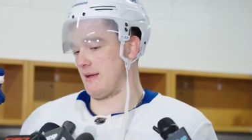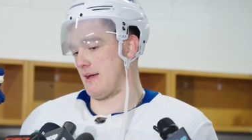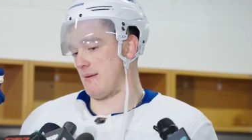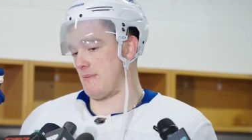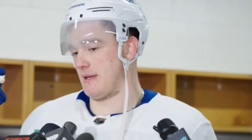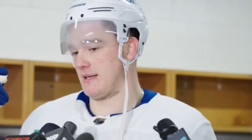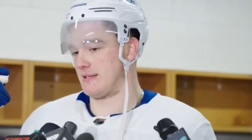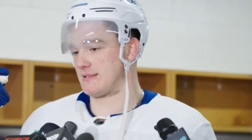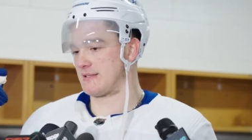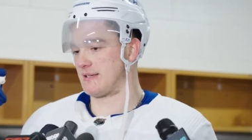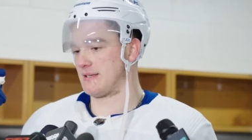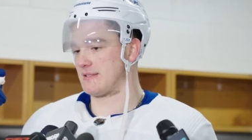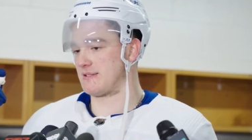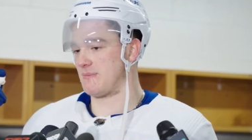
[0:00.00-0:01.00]
I mean, it's
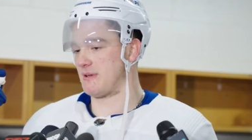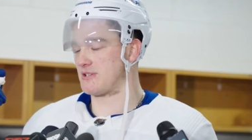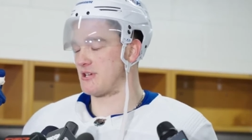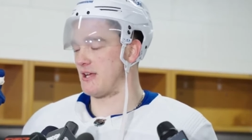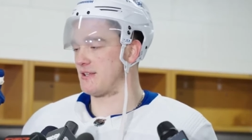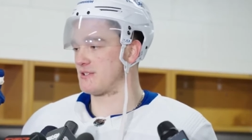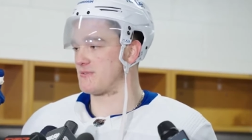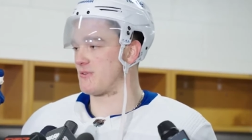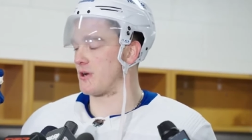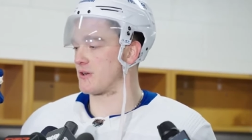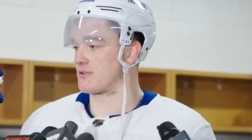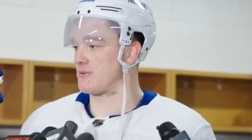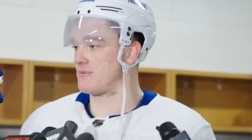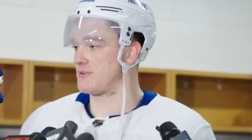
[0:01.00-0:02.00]
a, it's a big challenge for our
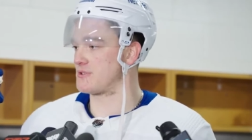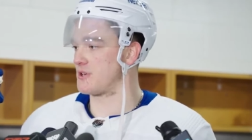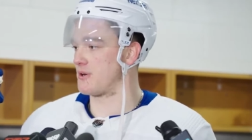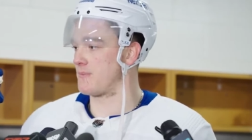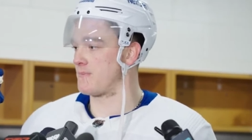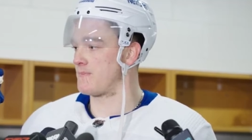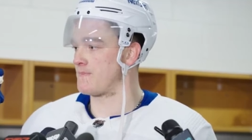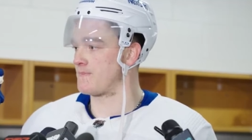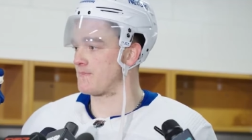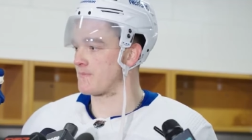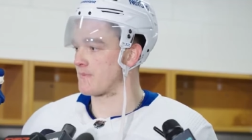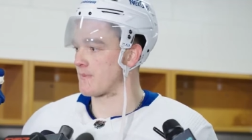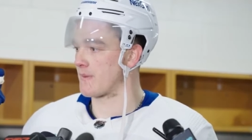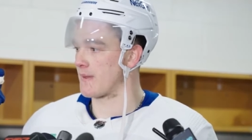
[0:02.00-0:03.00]
group for sure. How
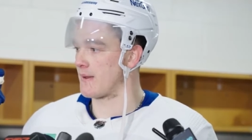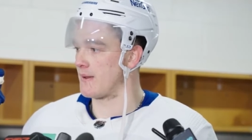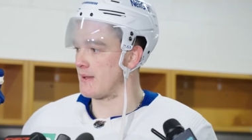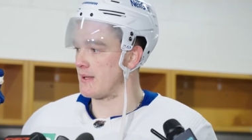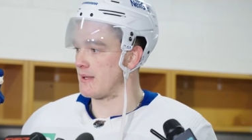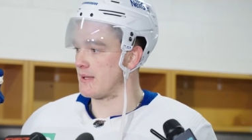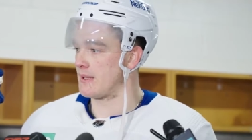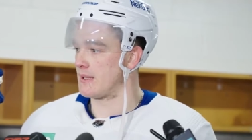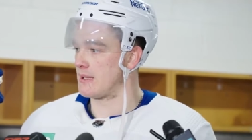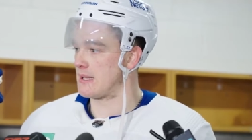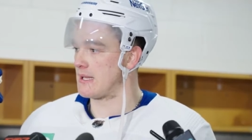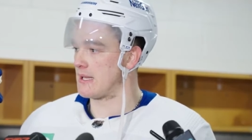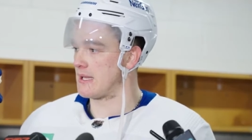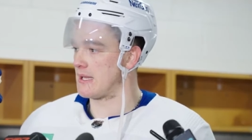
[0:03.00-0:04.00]
different are you now than you were
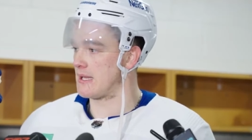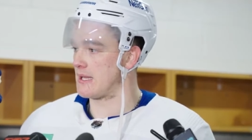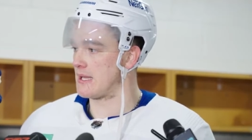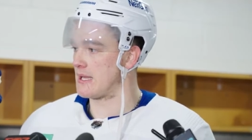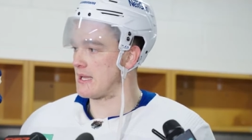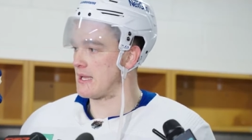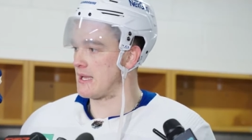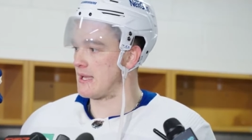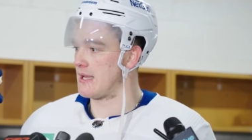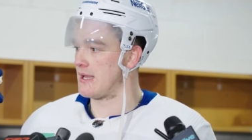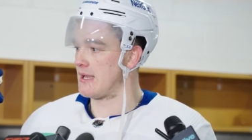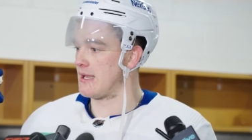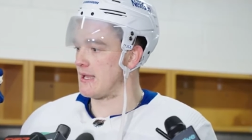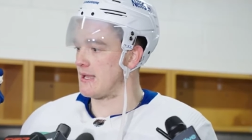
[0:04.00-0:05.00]
then in that
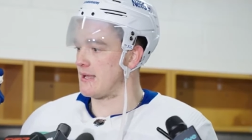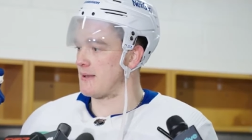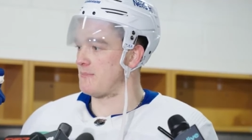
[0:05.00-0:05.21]
series?